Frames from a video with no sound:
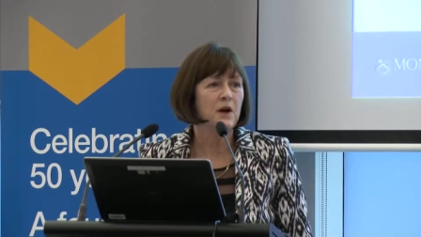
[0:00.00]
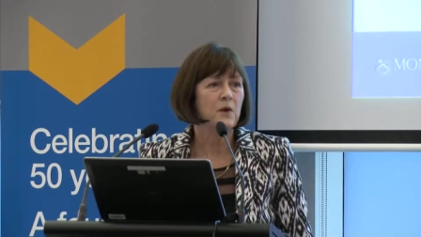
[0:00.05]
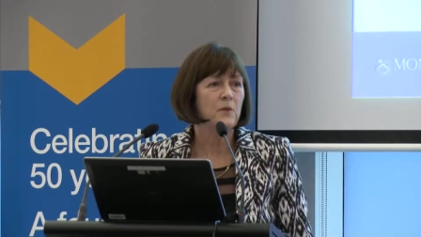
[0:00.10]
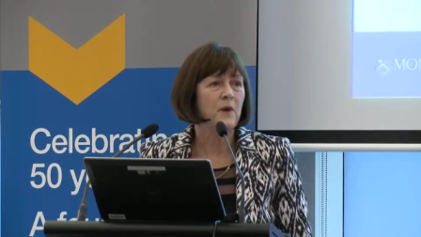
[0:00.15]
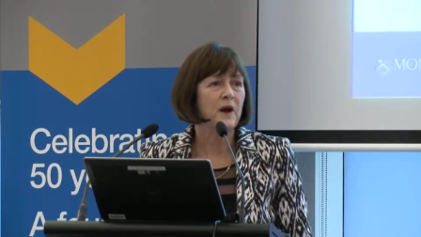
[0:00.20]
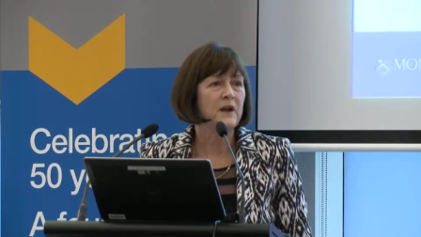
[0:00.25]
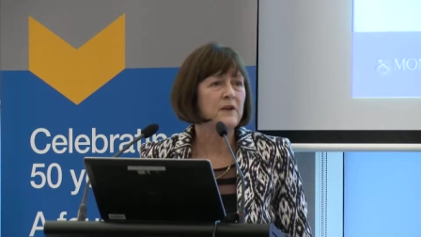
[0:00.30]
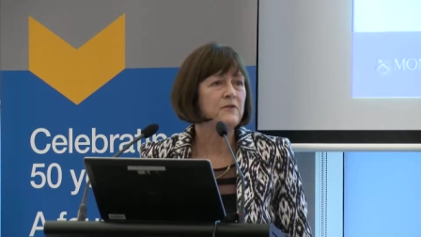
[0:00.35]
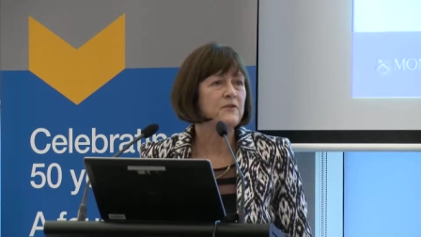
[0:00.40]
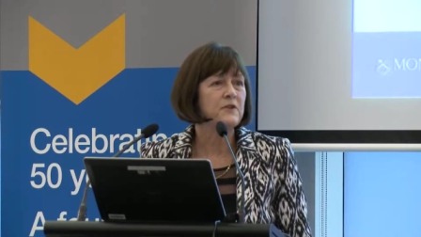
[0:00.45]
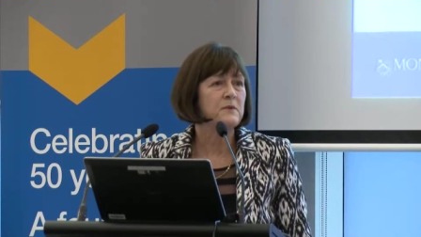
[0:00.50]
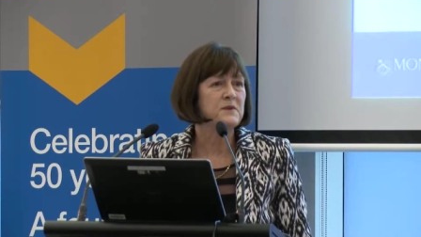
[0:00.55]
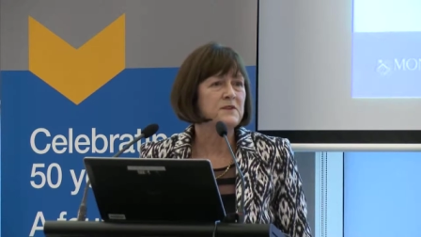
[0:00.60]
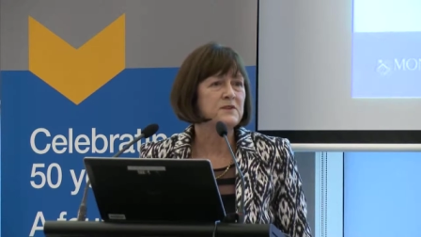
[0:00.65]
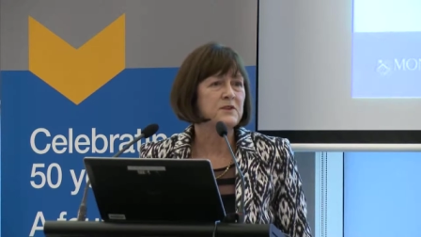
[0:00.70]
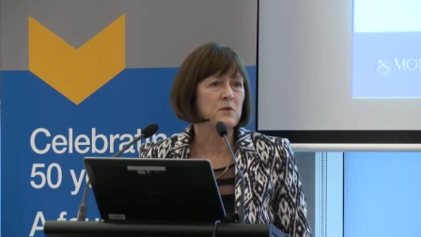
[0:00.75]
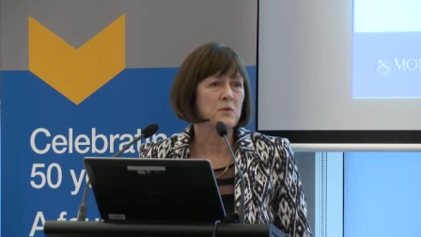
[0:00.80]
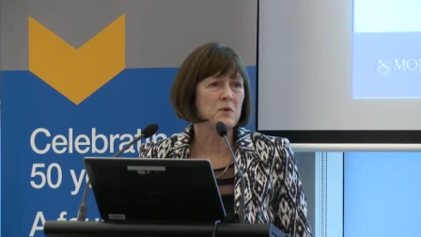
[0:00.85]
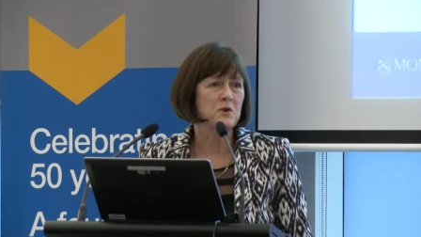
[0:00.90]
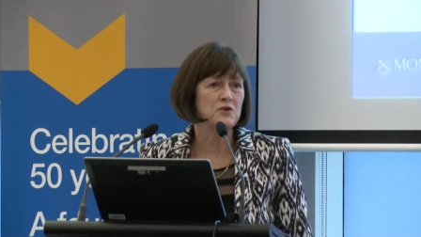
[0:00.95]
One of them is
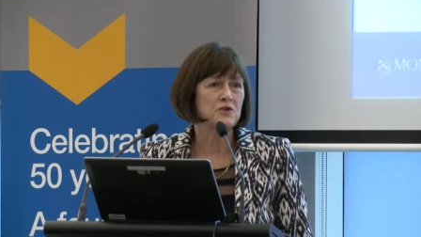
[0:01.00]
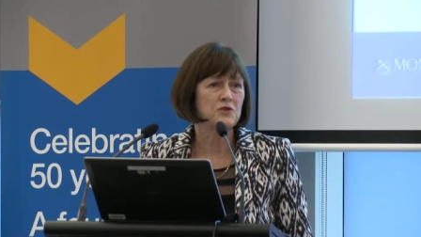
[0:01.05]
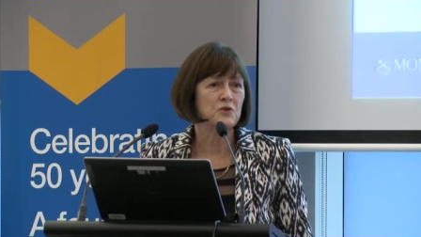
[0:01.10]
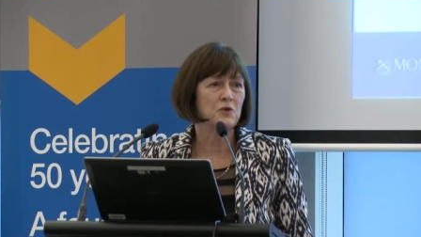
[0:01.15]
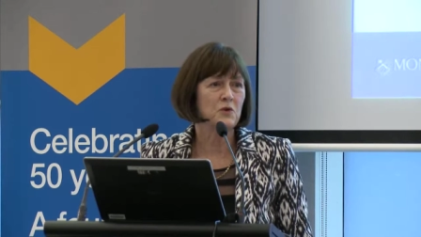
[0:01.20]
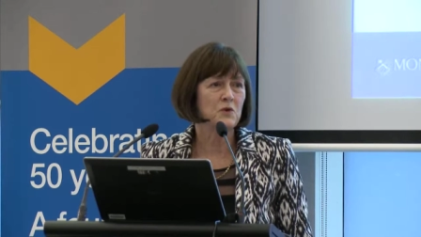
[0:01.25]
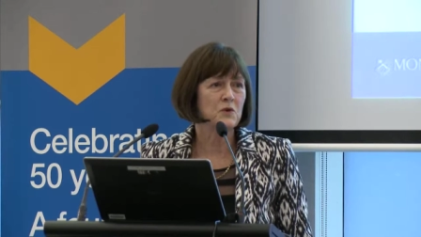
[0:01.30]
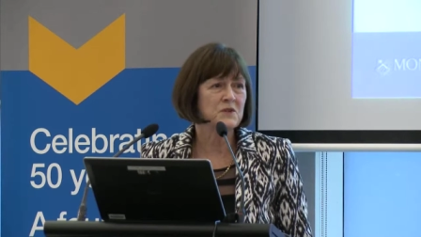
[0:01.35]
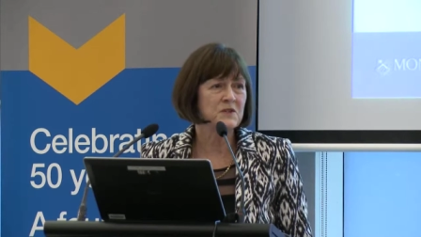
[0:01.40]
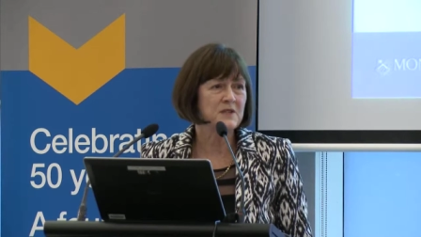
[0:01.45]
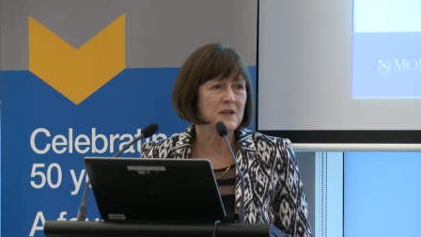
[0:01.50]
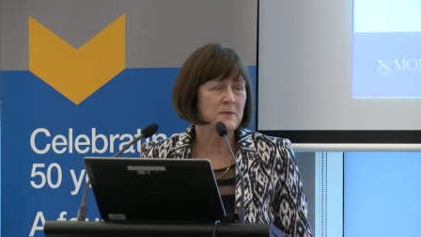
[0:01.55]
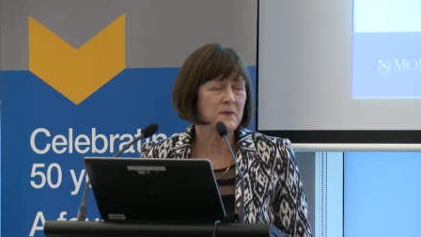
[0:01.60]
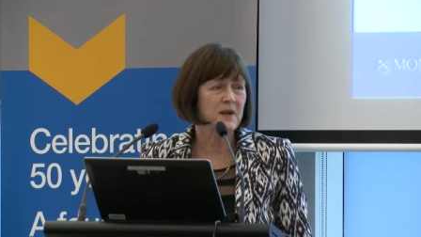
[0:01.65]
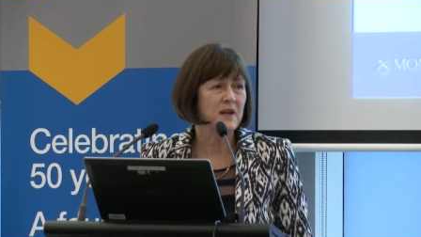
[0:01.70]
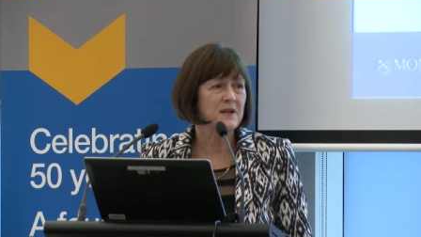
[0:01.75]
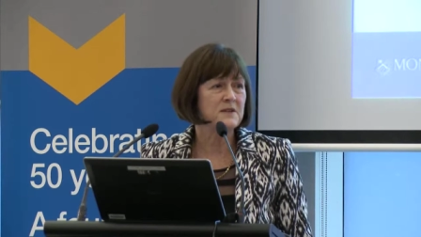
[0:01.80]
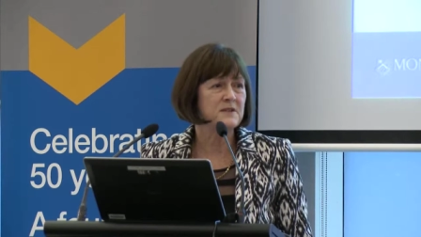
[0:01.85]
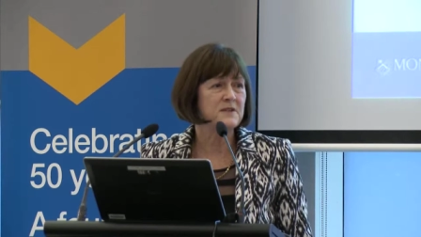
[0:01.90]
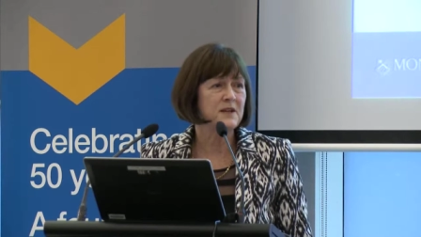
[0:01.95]
the Commercial Court
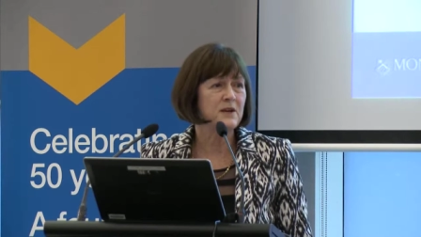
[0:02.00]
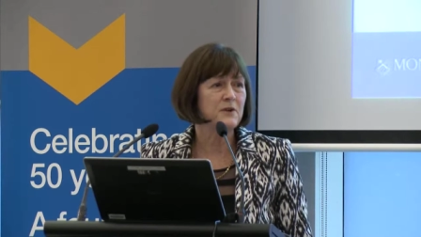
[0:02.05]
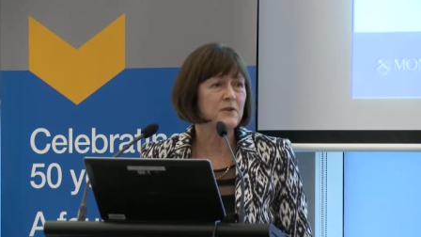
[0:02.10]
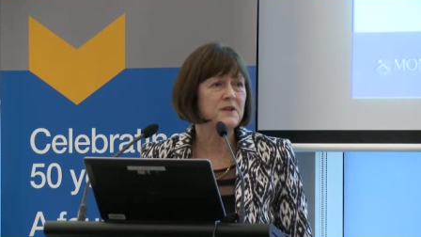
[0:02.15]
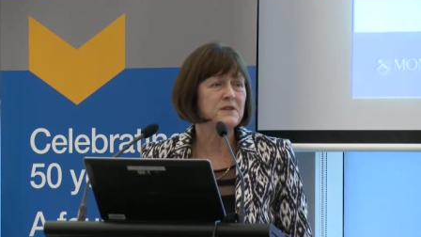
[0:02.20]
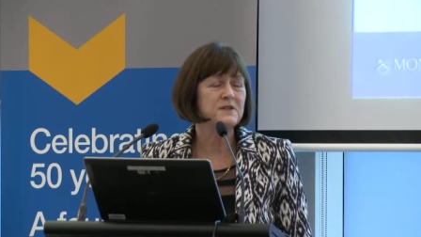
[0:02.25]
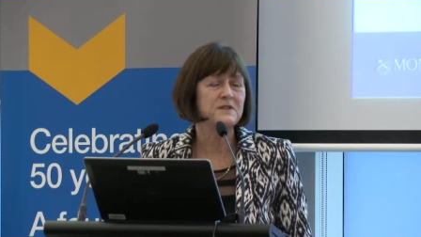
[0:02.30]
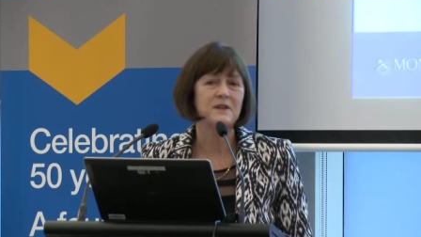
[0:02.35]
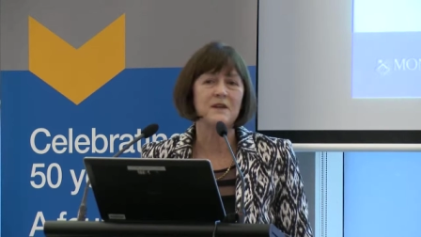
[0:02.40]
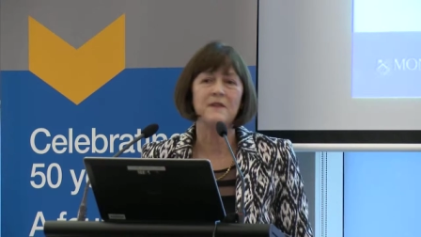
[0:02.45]
Seminar Series,